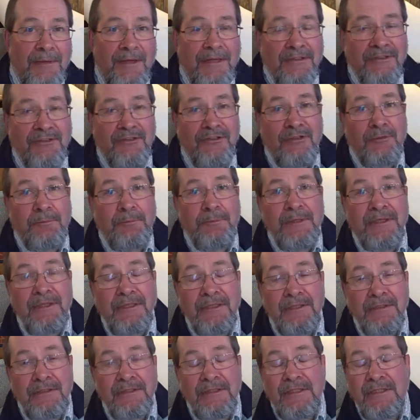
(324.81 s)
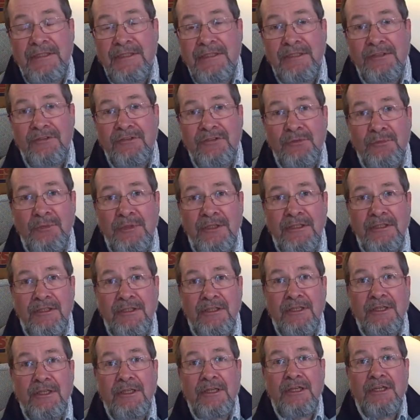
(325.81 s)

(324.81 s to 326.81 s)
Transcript: back to the beginning of the week.